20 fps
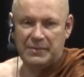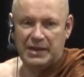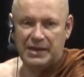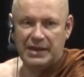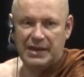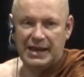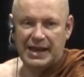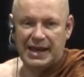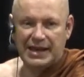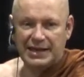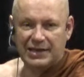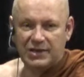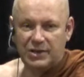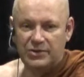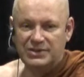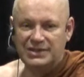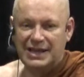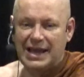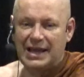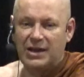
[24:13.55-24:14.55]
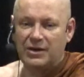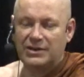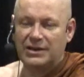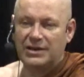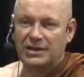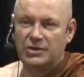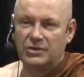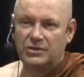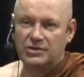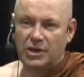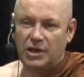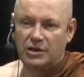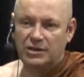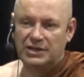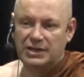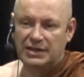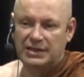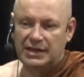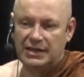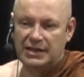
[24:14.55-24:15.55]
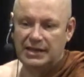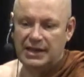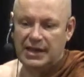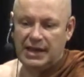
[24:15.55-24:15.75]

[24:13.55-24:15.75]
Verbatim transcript: uh, and he goes out and he goes hunting uh.